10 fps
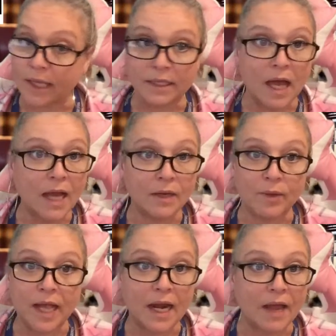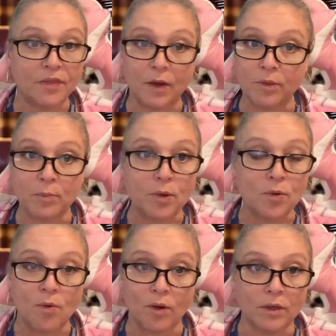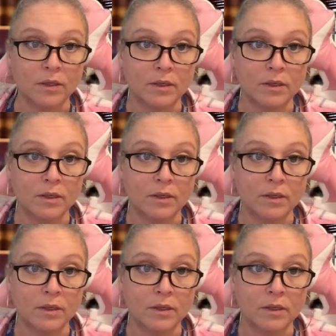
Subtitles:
Leilani, we got out there with the bullhorn.